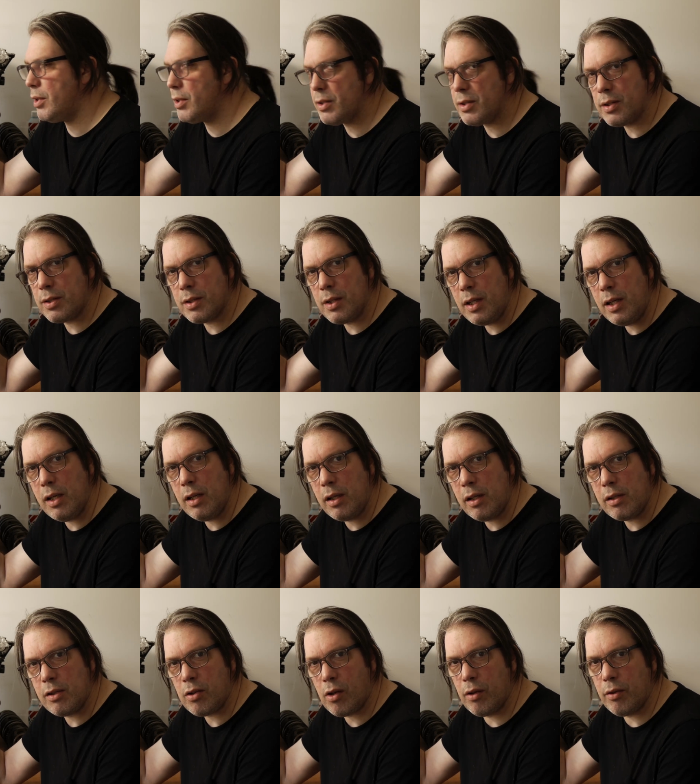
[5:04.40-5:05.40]
it's
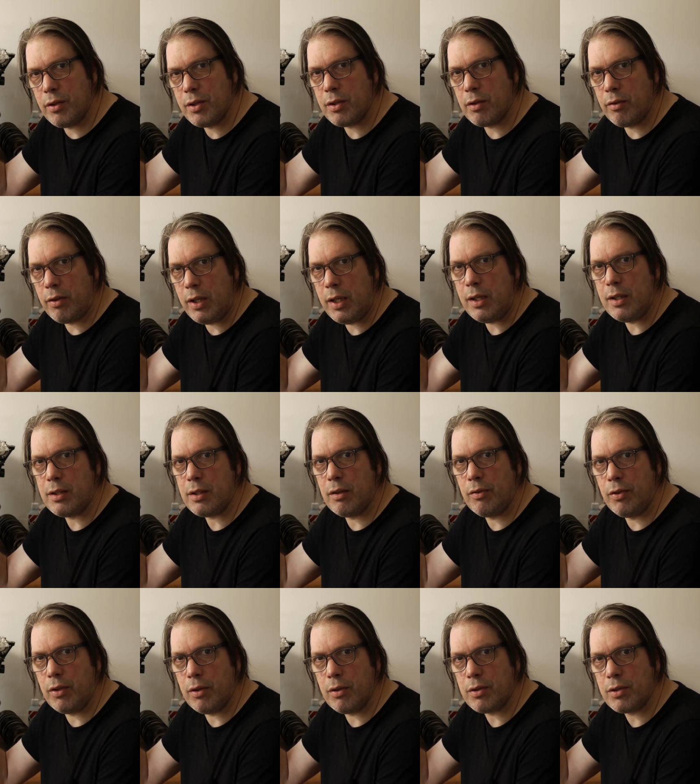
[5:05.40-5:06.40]
tolerant of heat
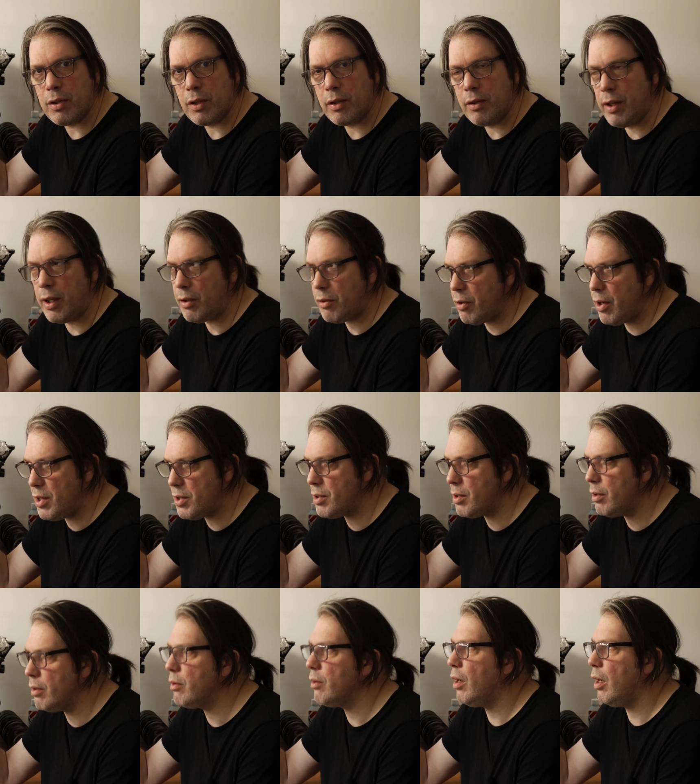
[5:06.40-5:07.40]
if you use the correct
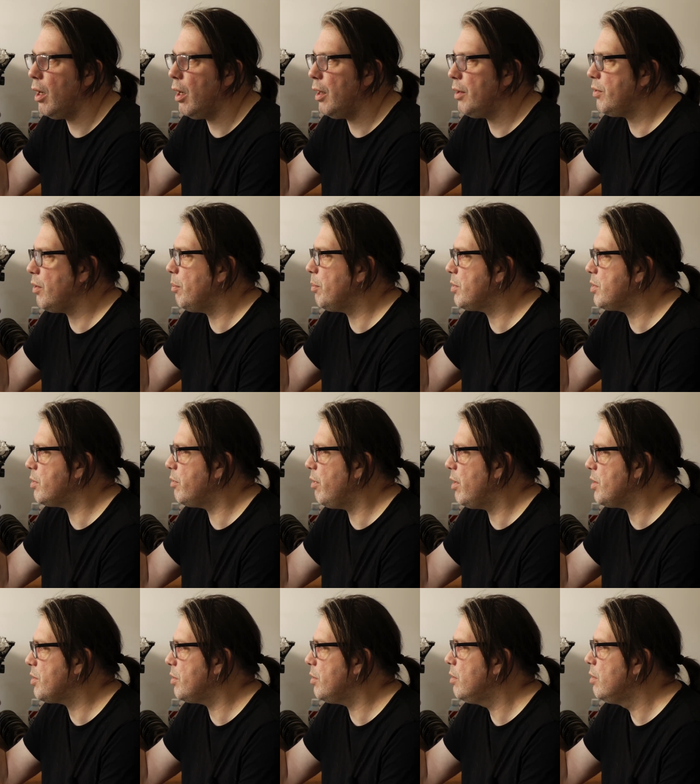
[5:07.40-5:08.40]
resin, a high temperature
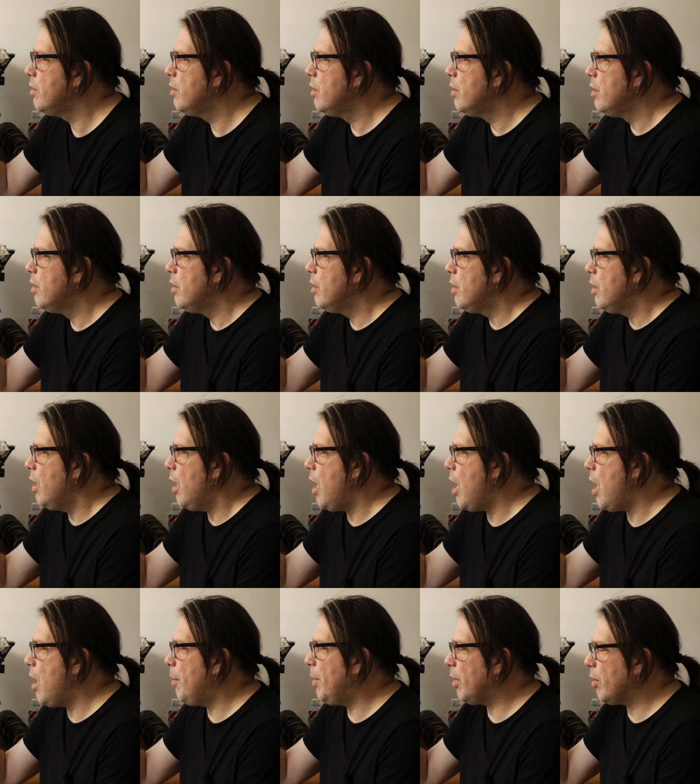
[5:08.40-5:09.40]
resin.
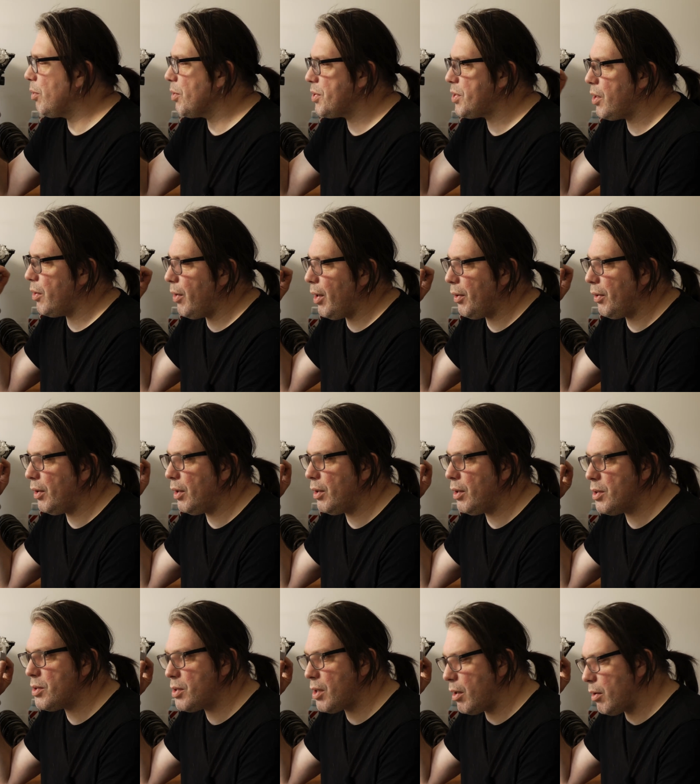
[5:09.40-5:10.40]
But also, I think
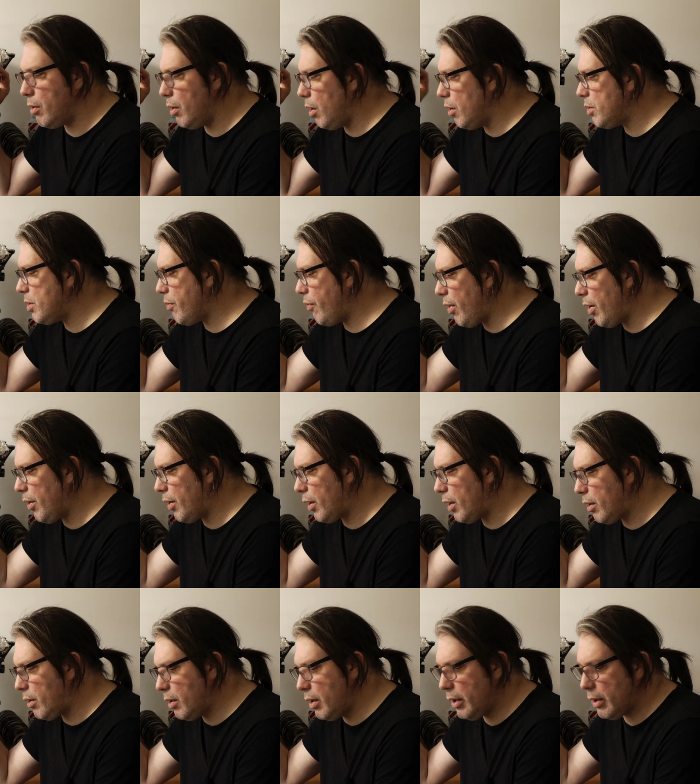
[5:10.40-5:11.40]
there's loads of
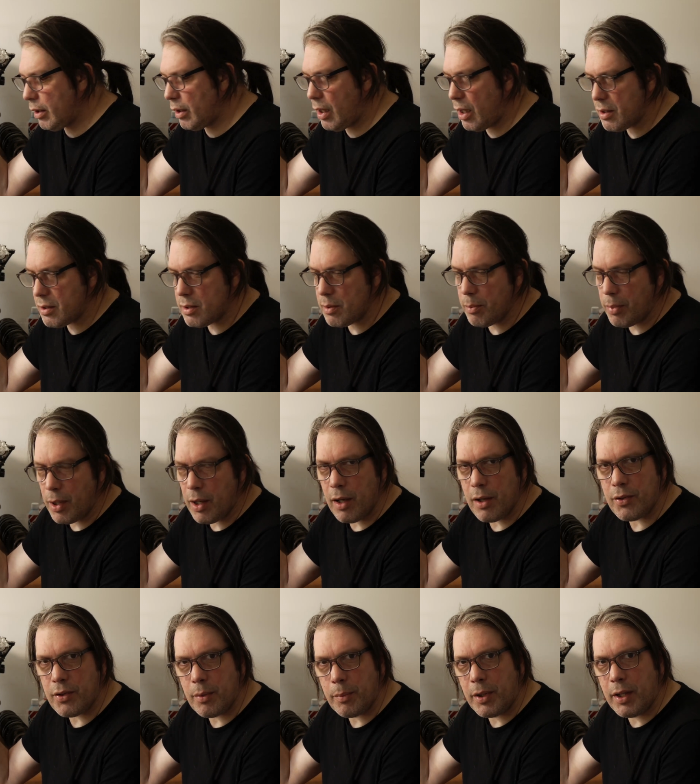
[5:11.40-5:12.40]
other little custom
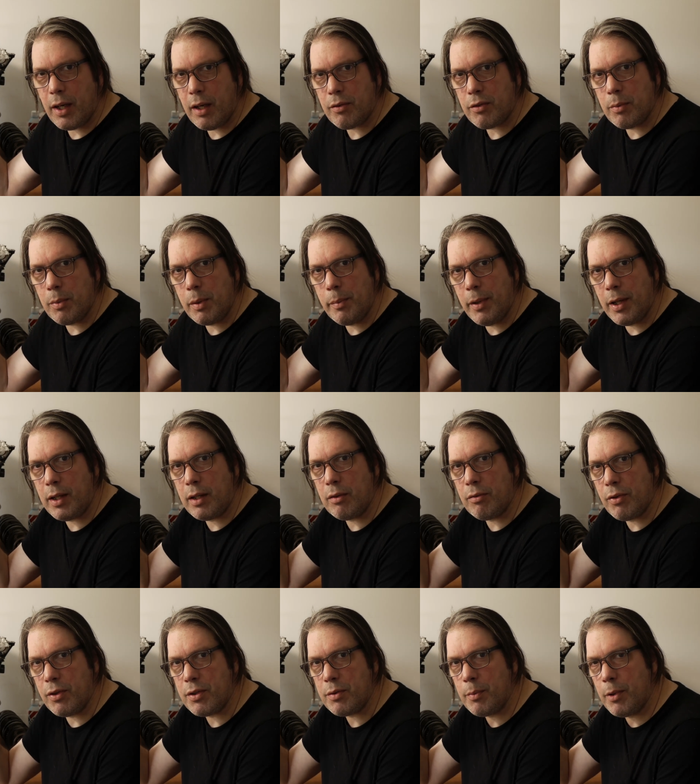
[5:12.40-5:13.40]
parts I'm going to have to be making
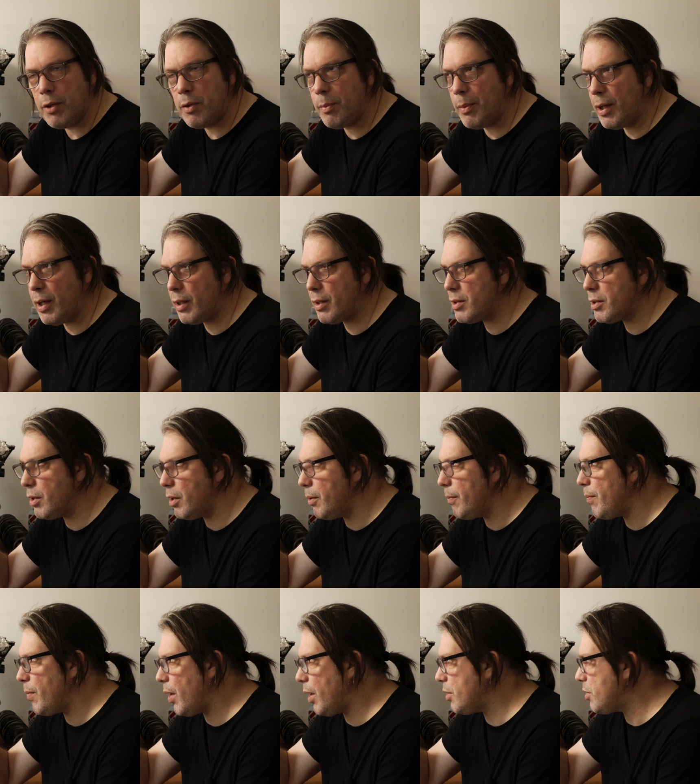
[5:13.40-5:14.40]
for this motorbike.
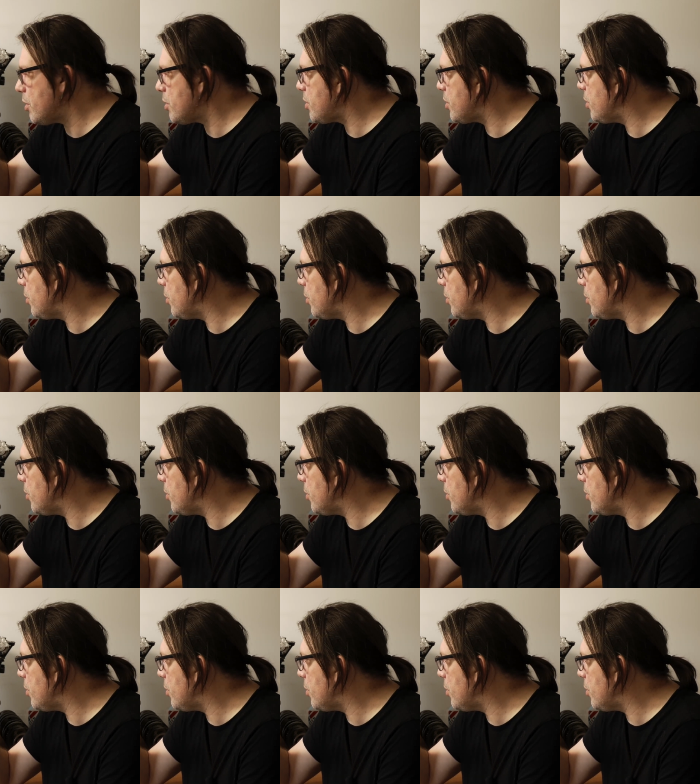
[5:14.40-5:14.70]
So I just